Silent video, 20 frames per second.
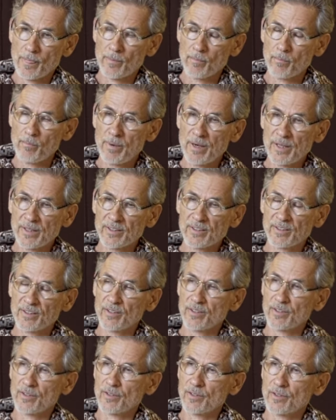But
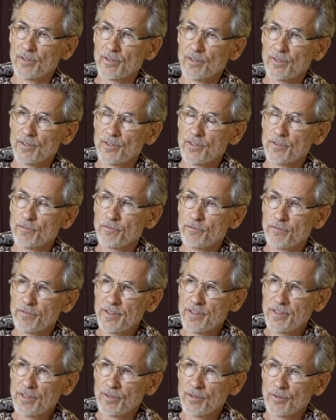the
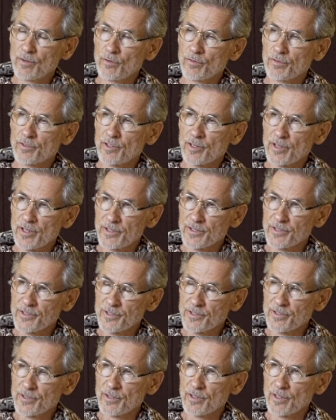figure of
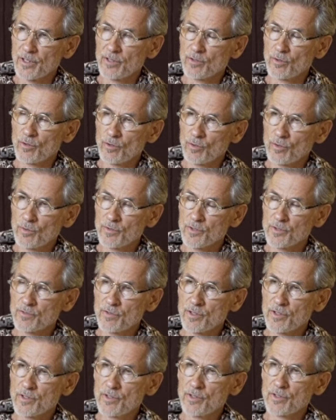Christ had always
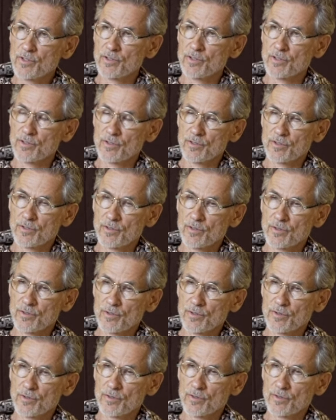very,
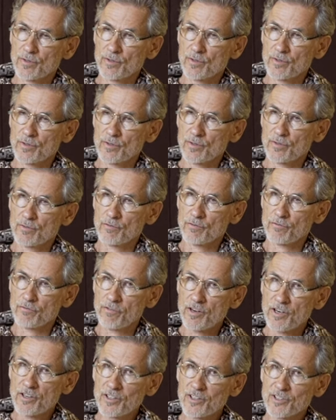
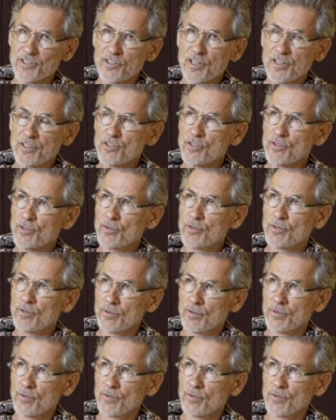very central,